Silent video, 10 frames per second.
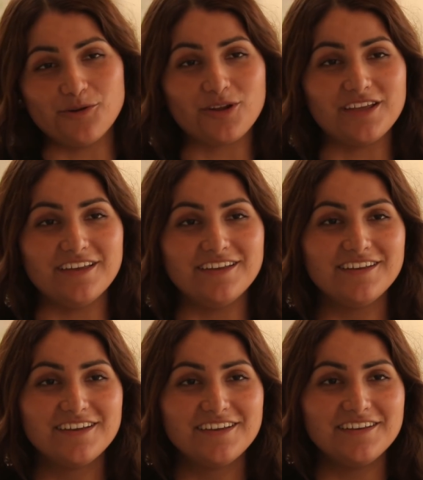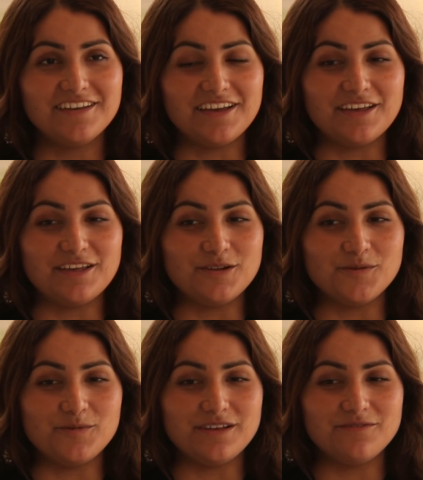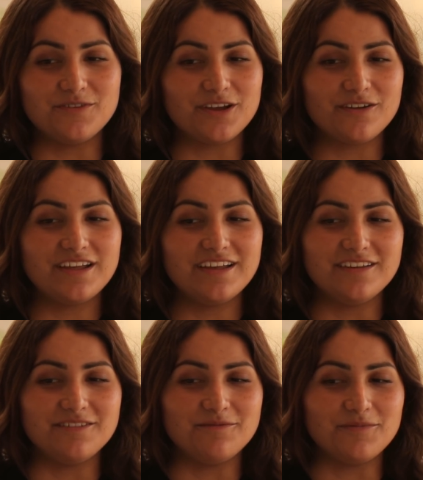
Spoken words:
Yorkie. Yep. And we figured, hey,